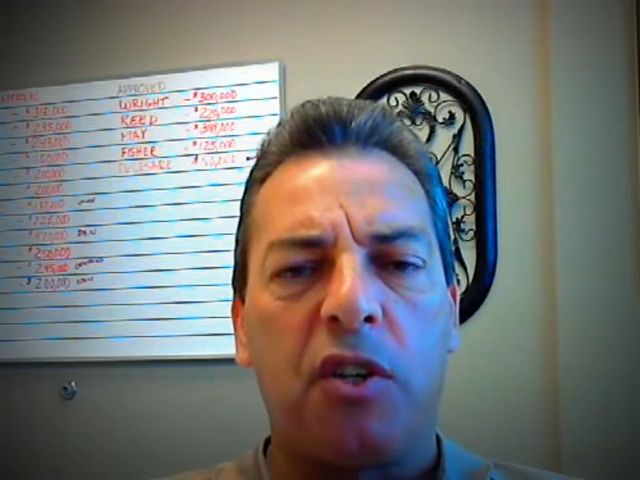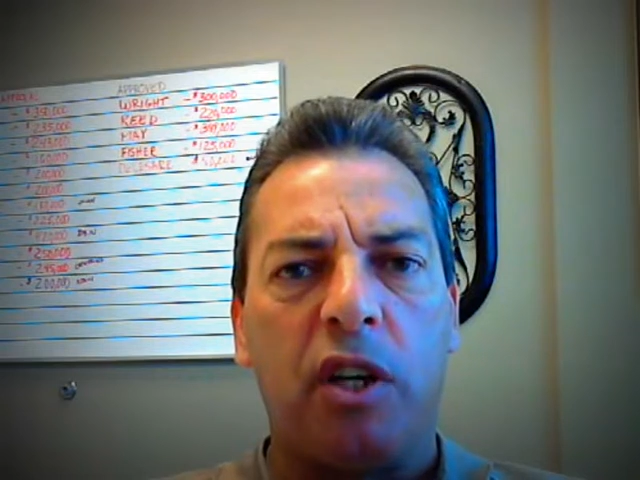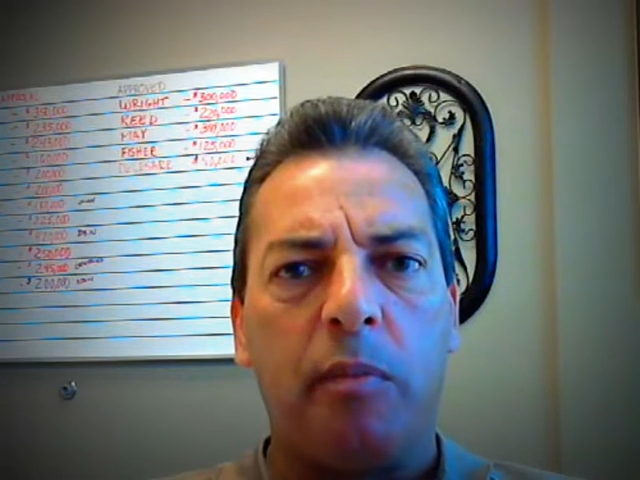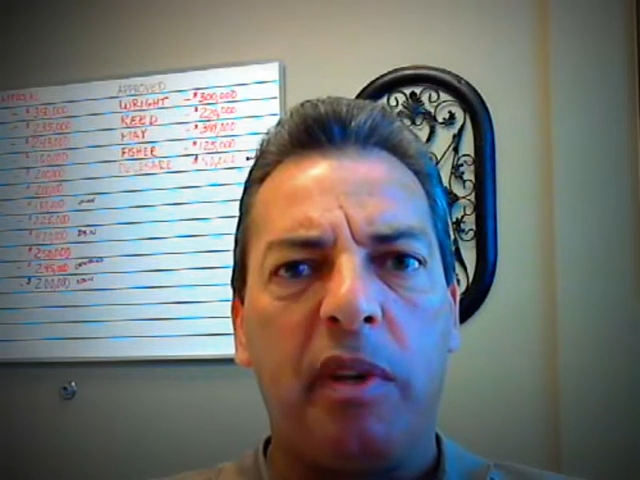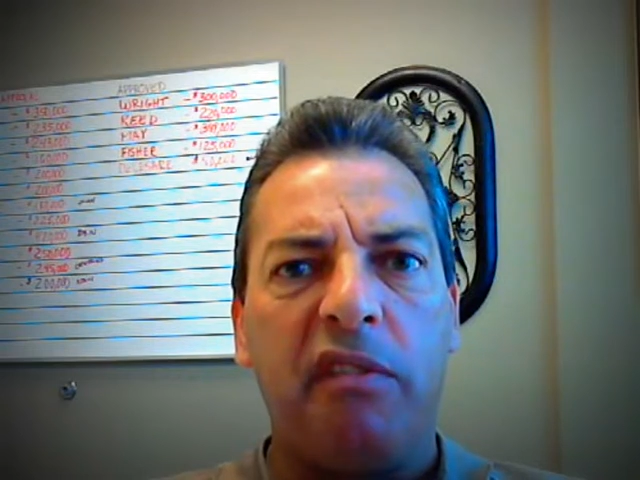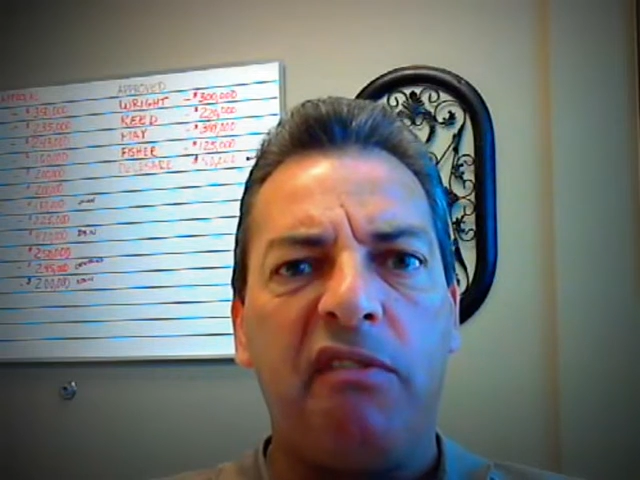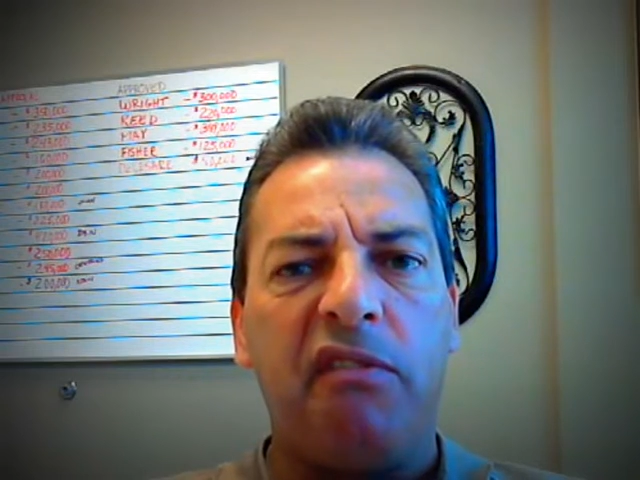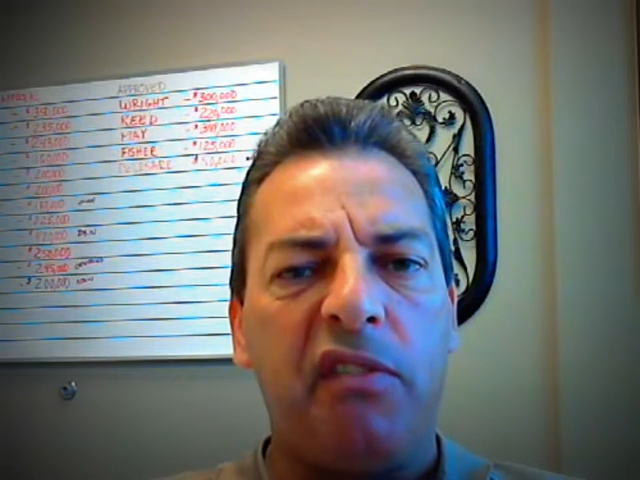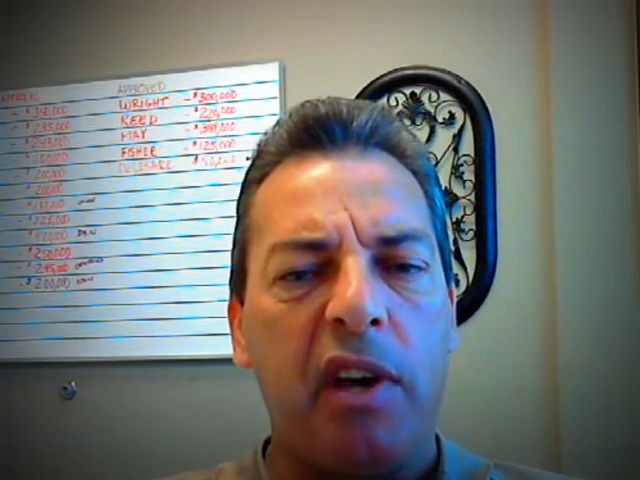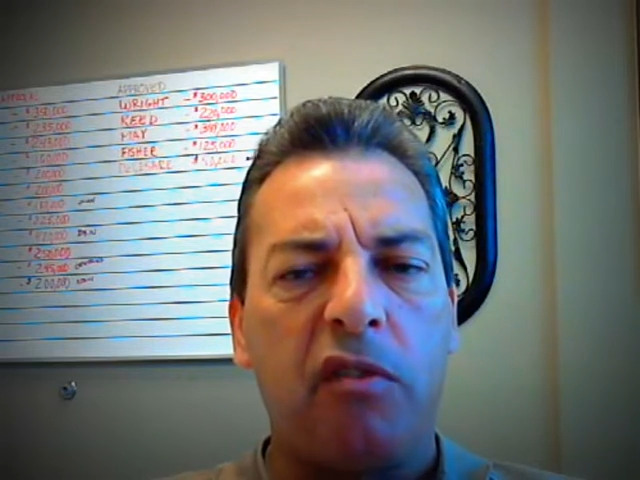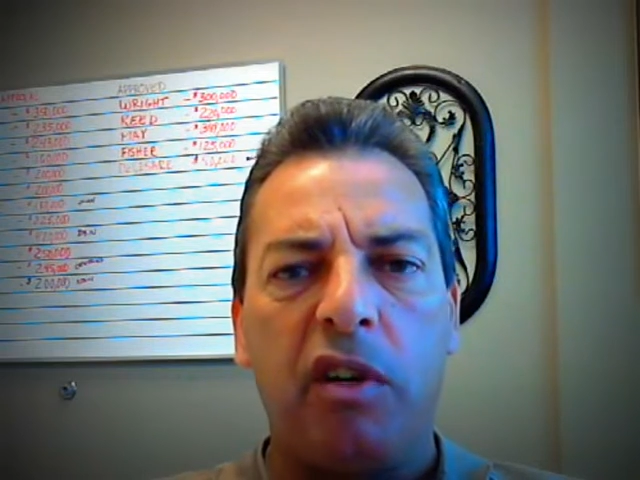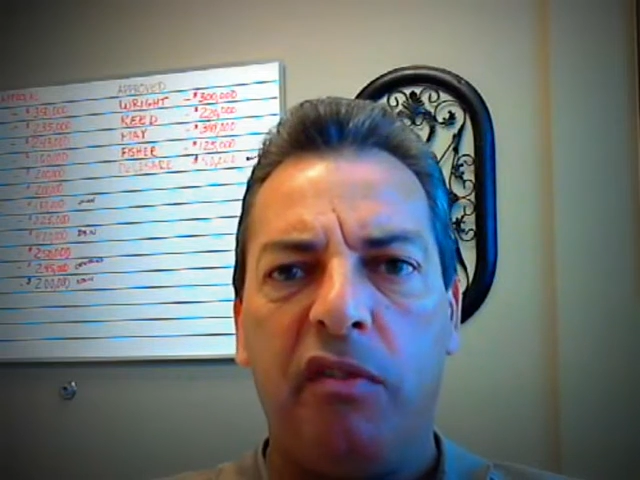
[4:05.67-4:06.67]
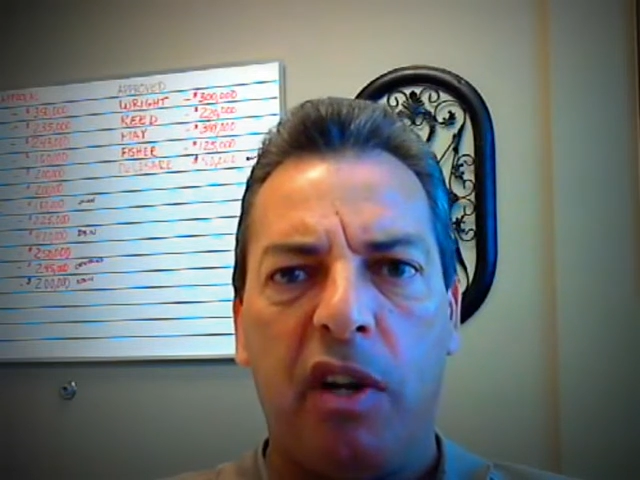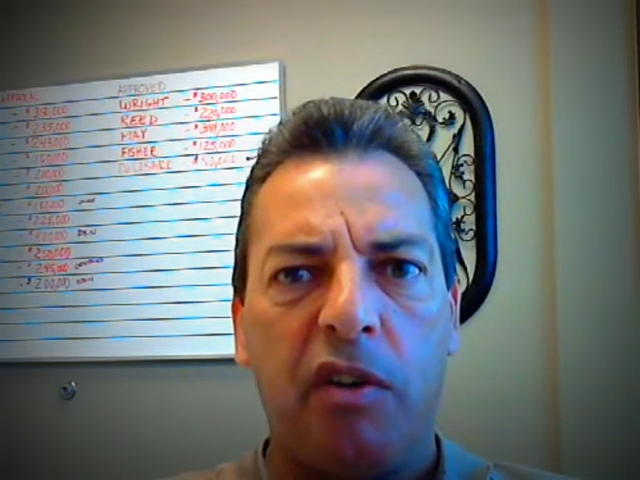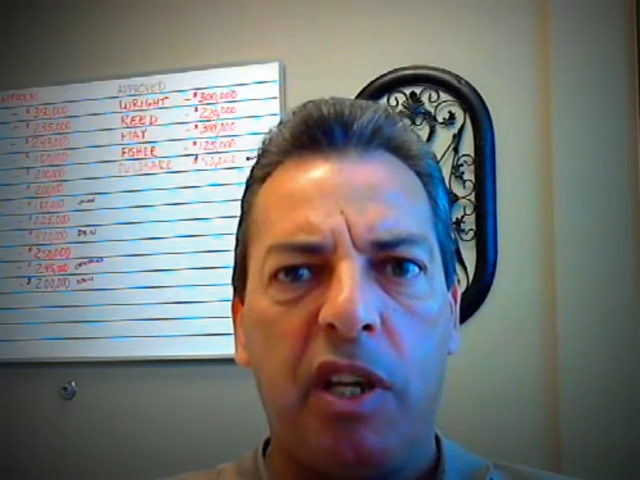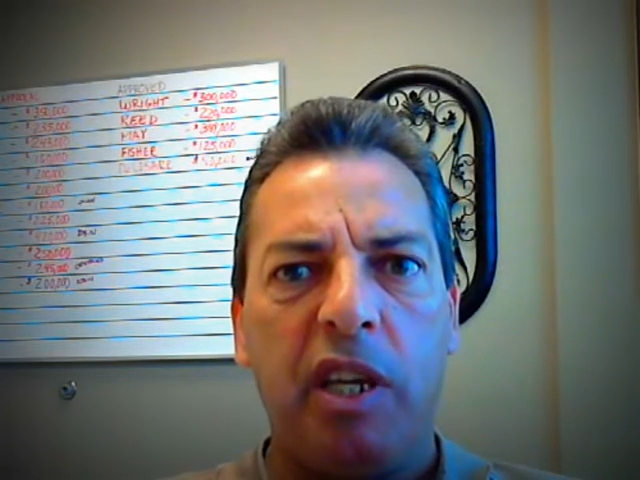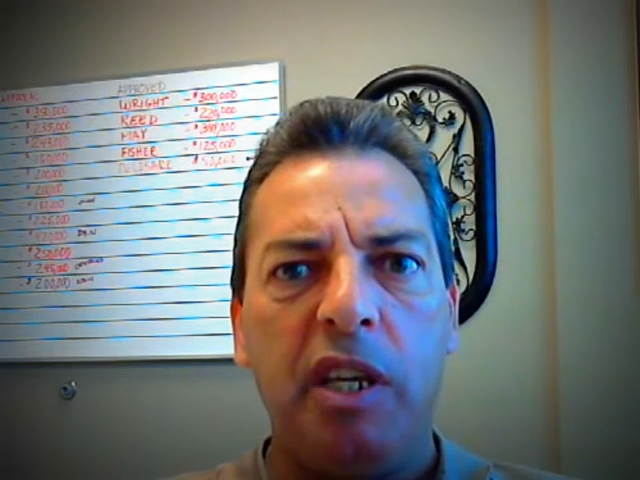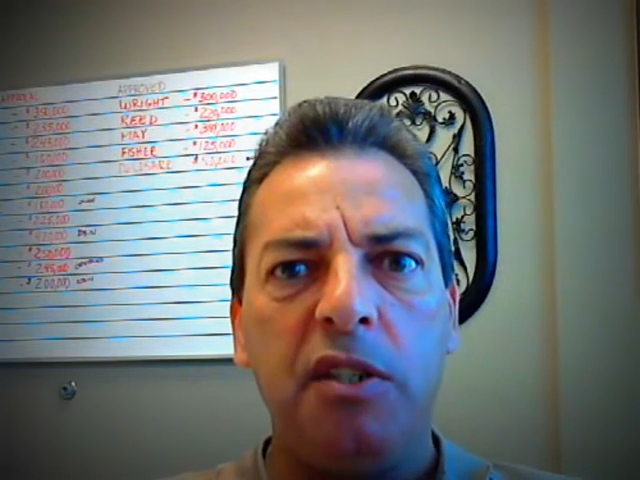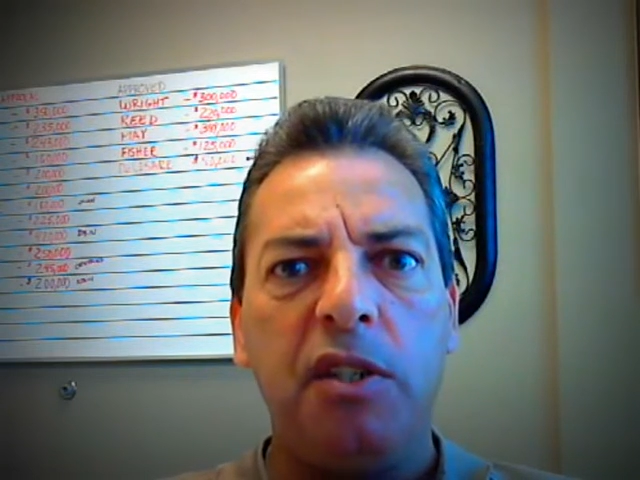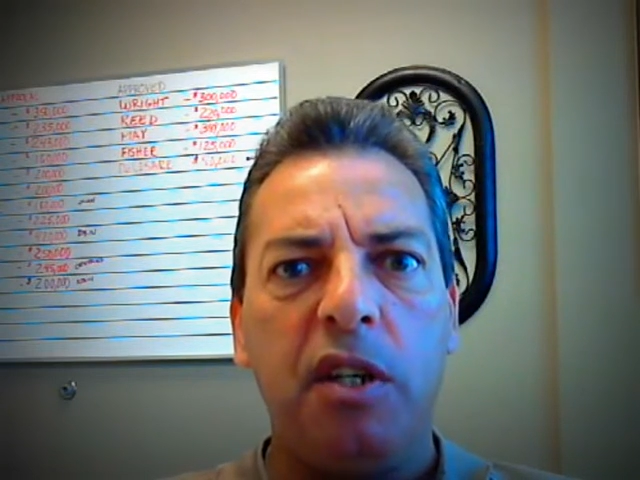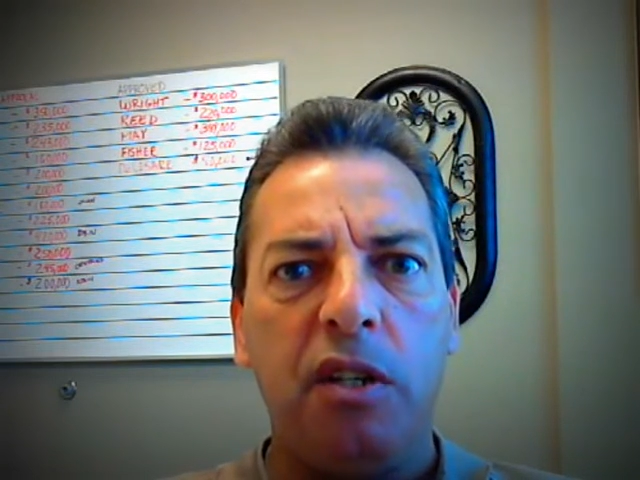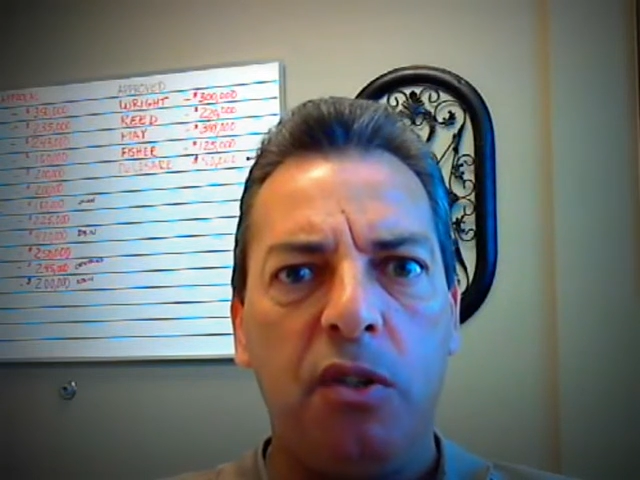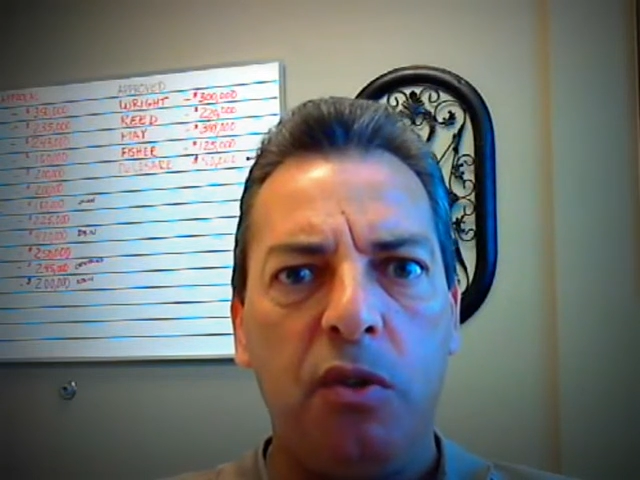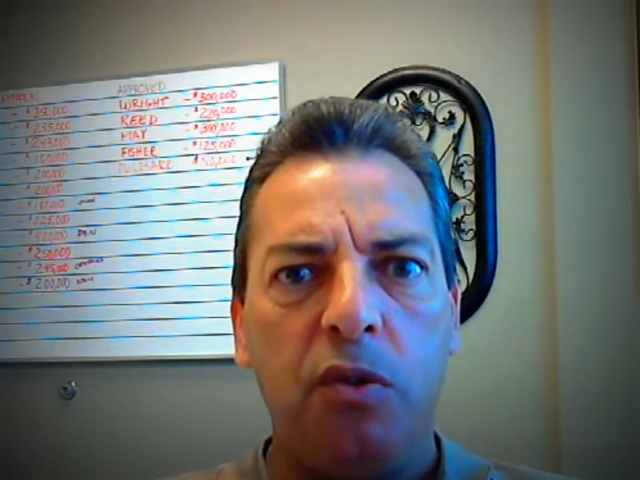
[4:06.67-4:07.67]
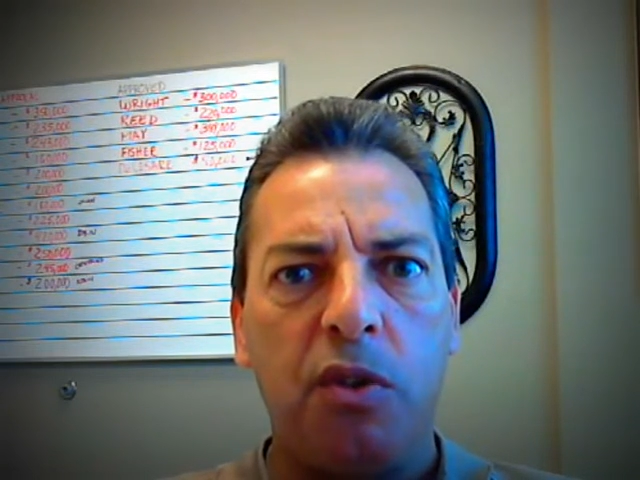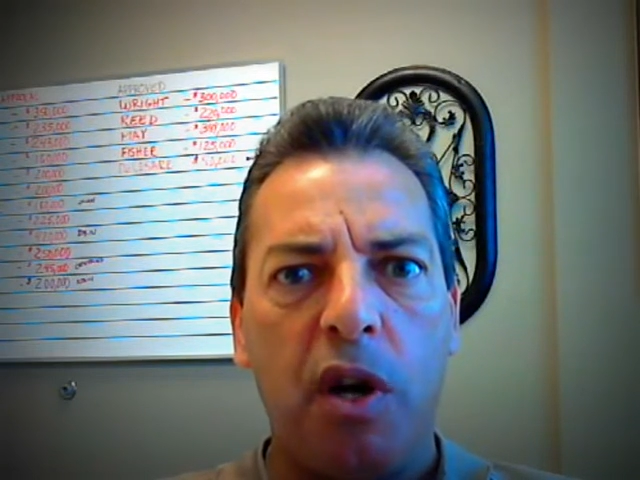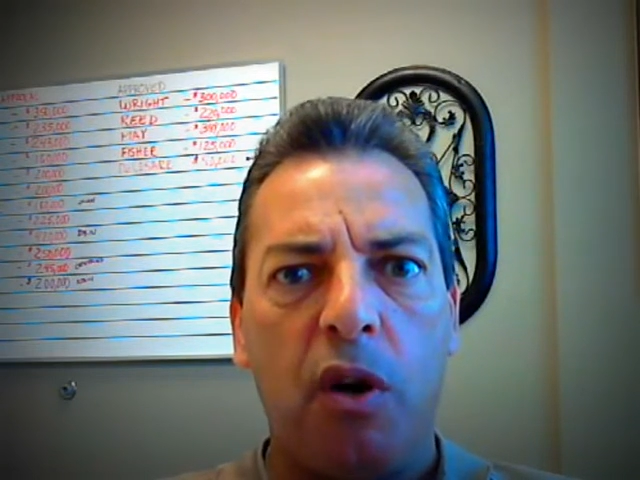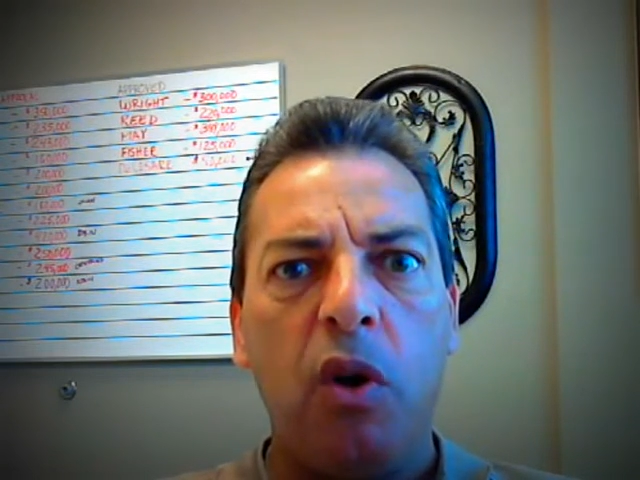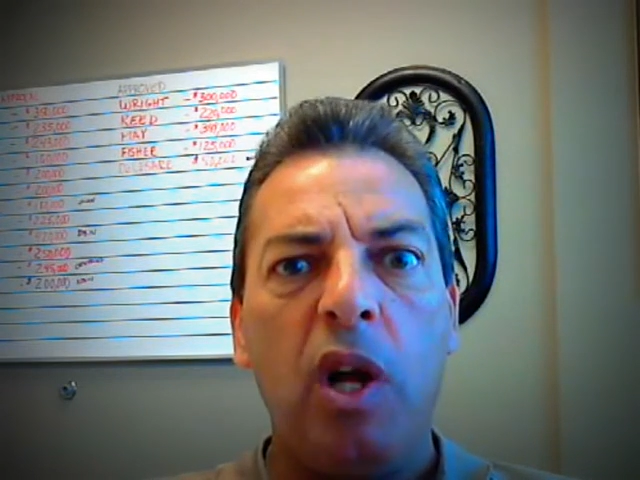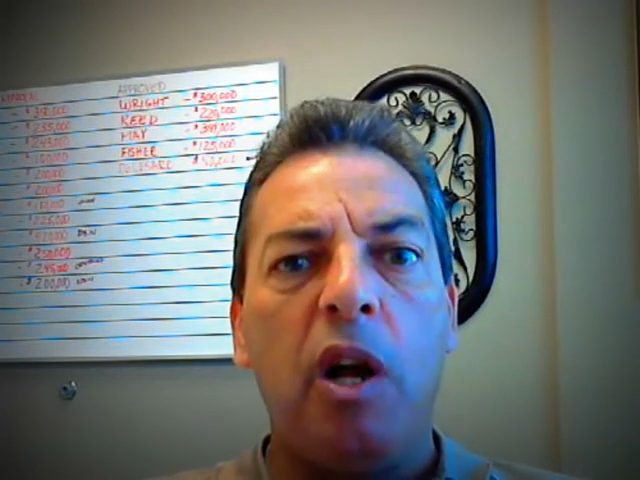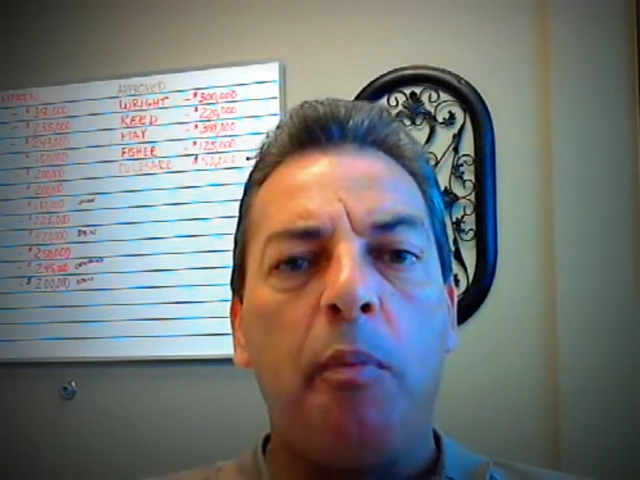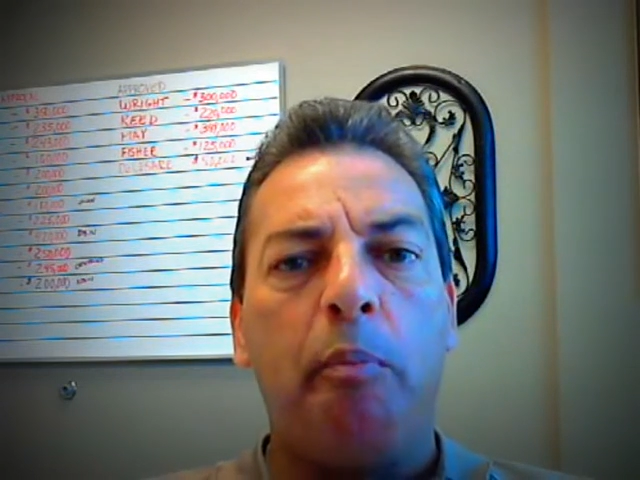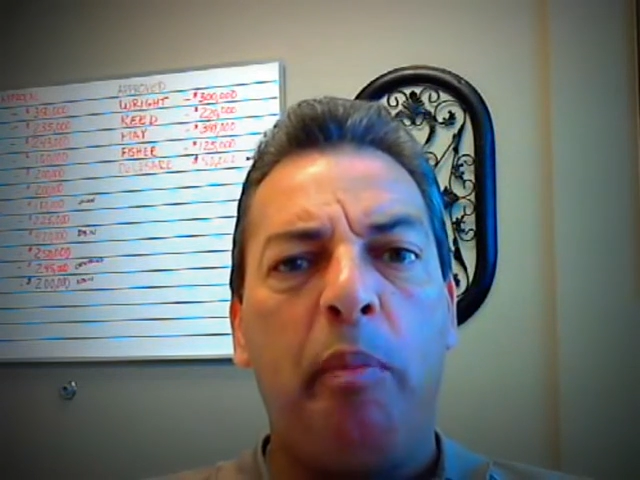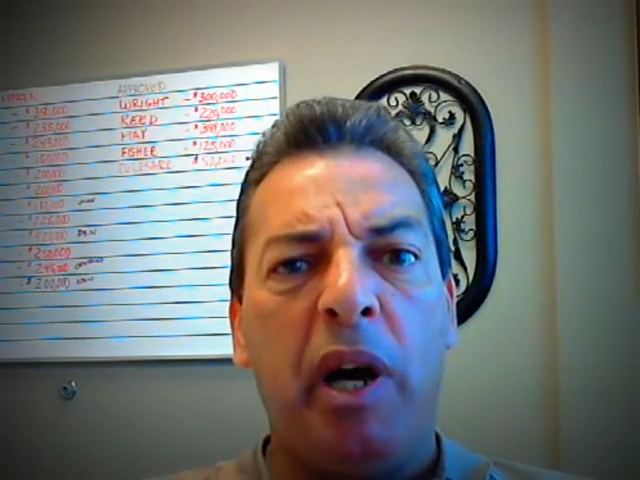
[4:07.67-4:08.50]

It's going to be very, very easy to do so.